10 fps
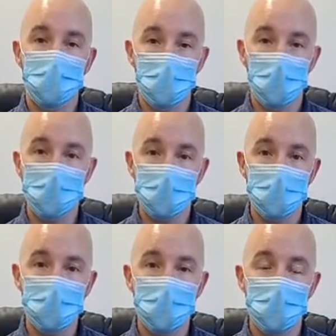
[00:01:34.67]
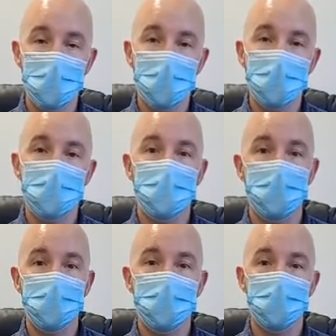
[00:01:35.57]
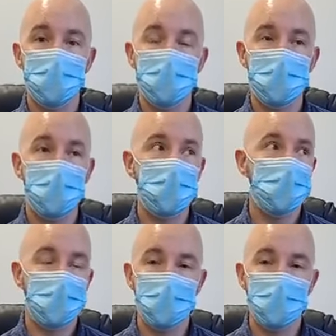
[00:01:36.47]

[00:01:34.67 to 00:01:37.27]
with the community to make sure that